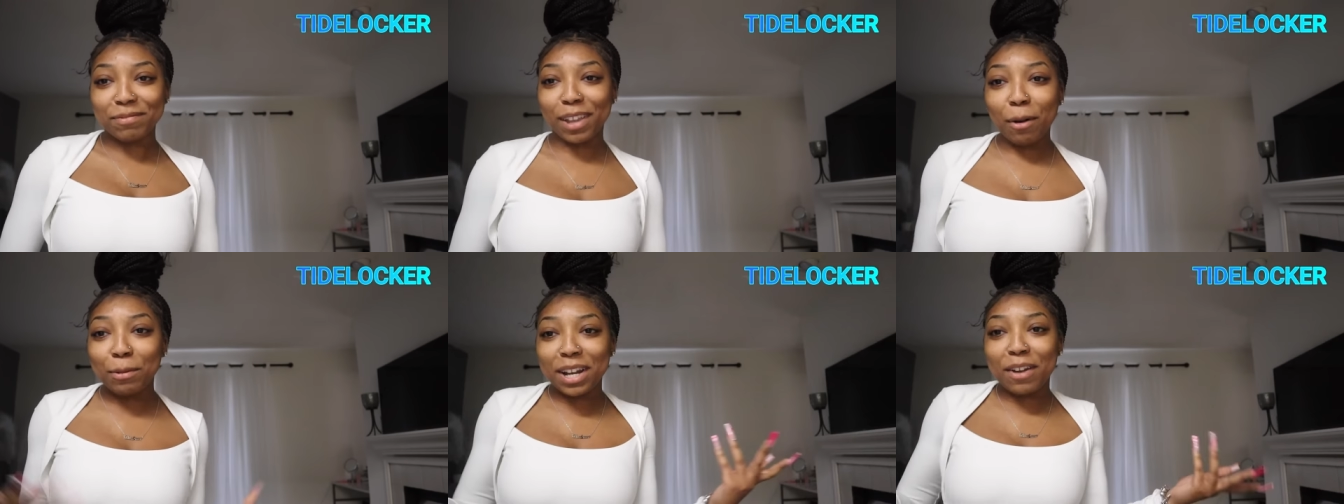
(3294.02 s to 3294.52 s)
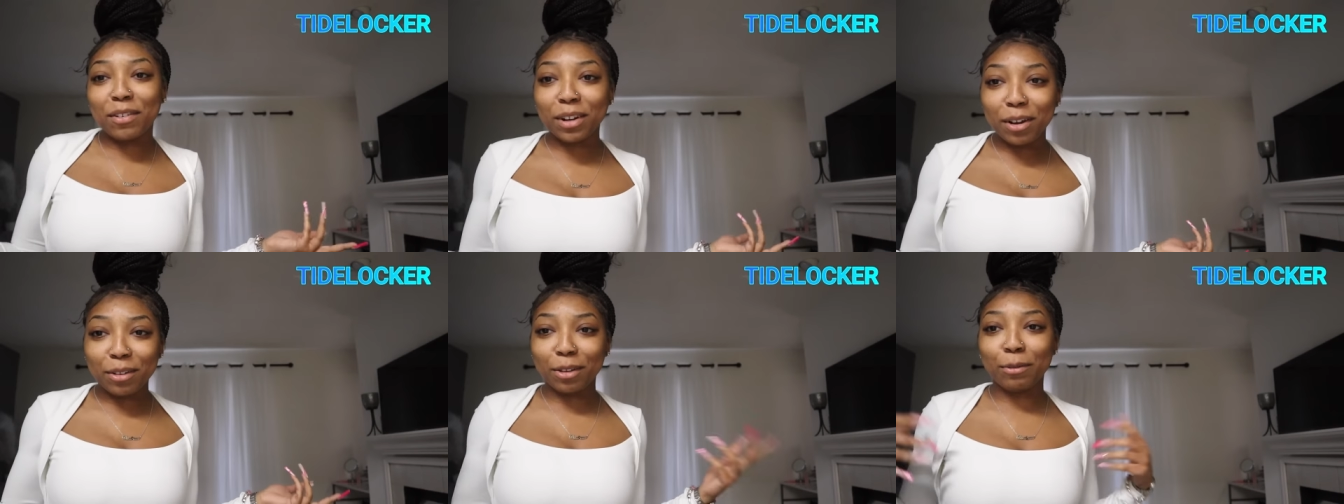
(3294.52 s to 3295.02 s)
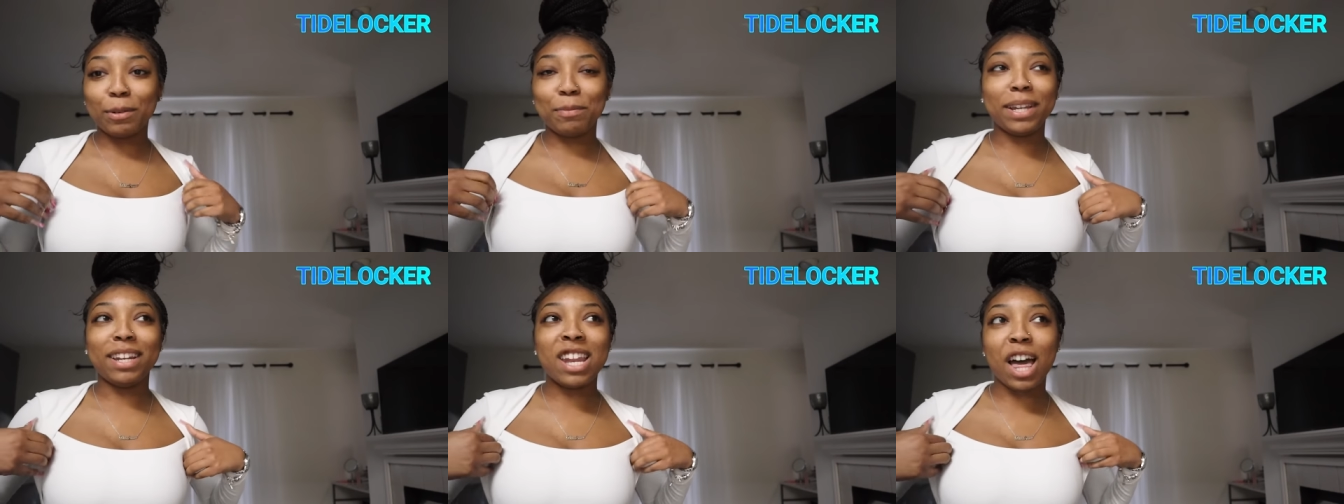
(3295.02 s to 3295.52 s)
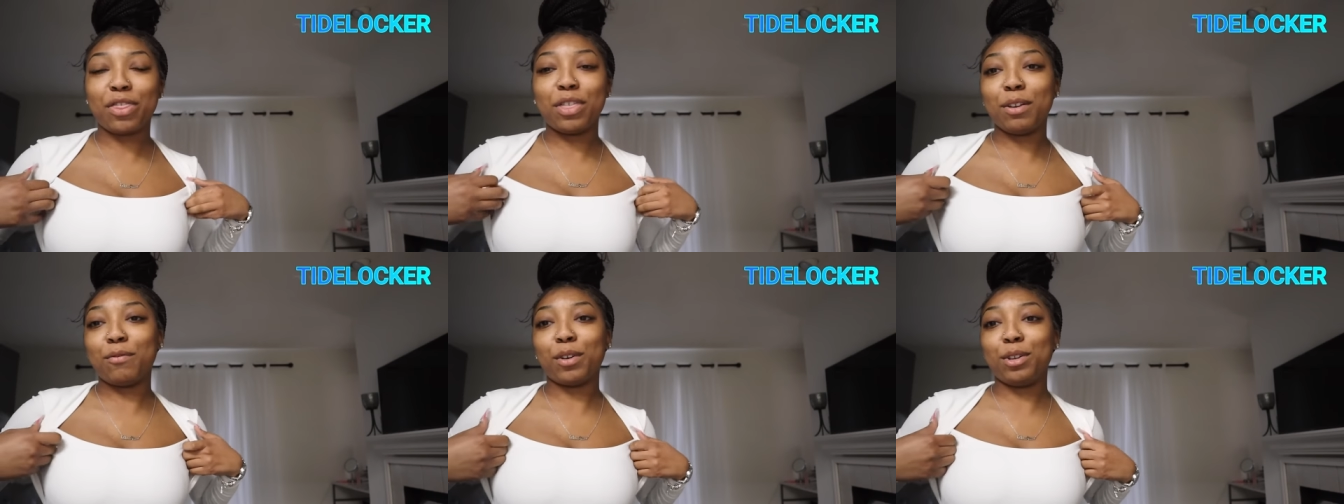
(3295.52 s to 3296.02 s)
y'all would never know. There would be
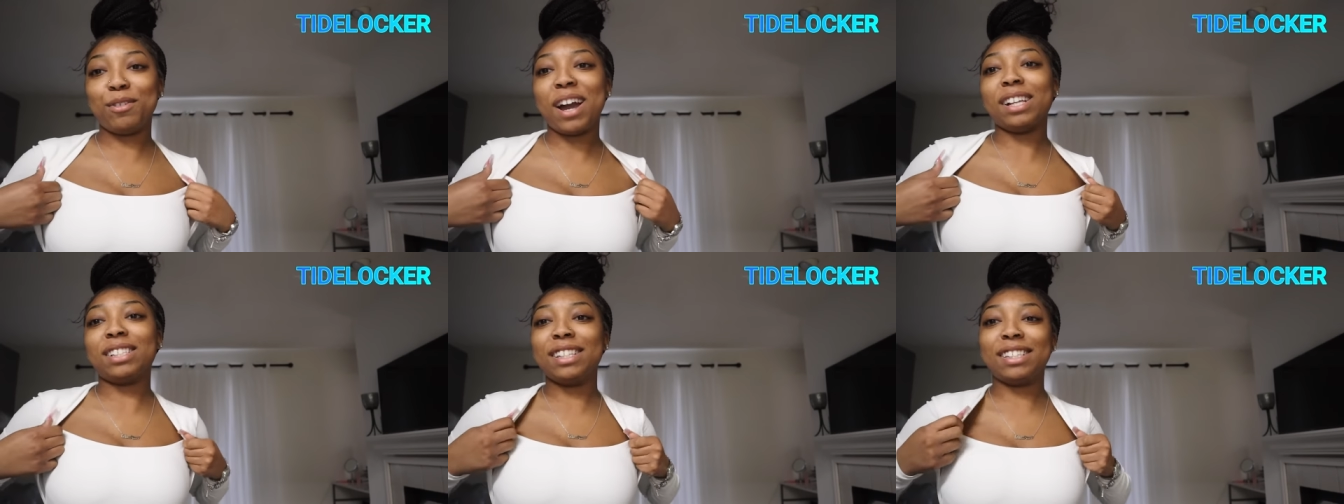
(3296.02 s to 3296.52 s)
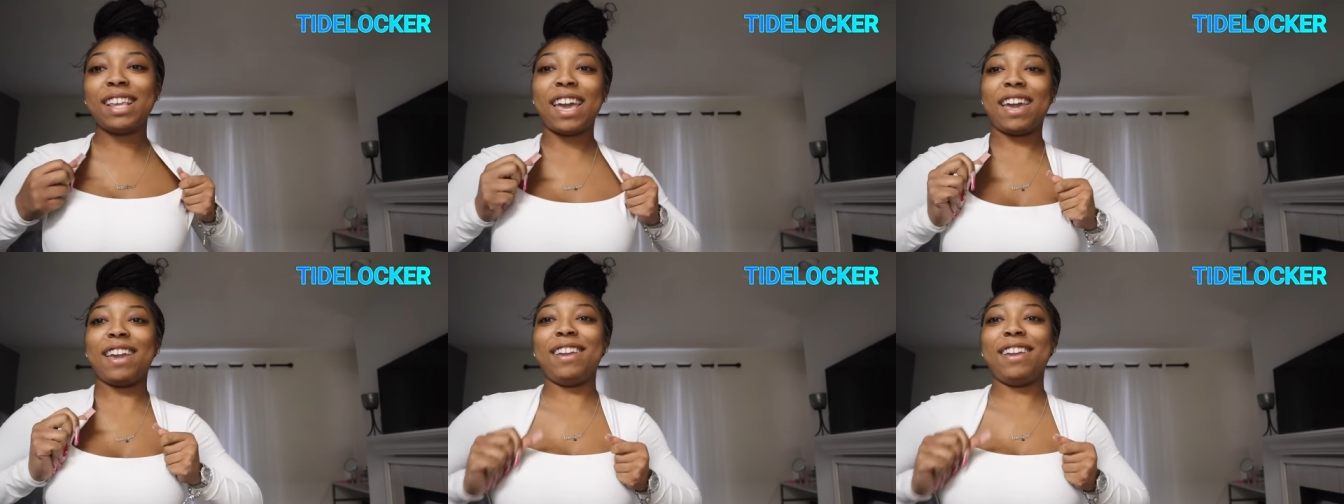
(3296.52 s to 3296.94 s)
nothing for you guys to say.